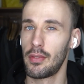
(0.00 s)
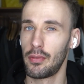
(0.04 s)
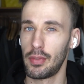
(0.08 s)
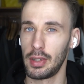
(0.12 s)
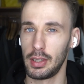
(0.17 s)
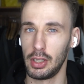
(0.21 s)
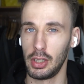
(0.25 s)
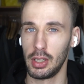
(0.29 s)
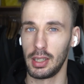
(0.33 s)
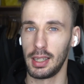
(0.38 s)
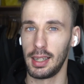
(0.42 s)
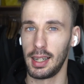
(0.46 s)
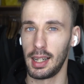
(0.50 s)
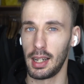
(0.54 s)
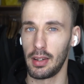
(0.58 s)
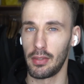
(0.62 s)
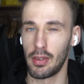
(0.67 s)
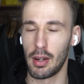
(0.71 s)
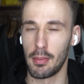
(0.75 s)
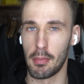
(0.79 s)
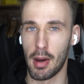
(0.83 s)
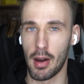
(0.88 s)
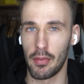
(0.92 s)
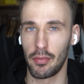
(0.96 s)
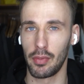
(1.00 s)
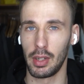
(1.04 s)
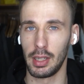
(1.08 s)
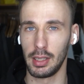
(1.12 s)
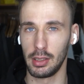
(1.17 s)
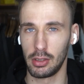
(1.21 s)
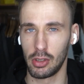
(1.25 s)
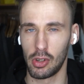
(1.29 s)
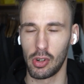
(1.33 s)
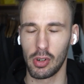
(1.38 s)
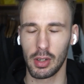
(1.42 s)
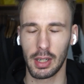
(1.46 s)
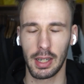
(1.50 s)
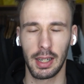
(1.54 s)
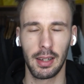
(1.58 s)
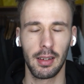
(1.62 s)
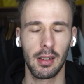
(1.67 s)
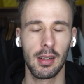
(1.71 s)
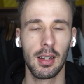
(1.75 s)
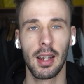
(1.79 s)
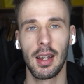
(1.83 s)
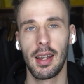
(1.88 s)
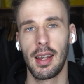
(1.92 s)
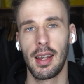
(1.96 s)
then you can hear them muffling talking.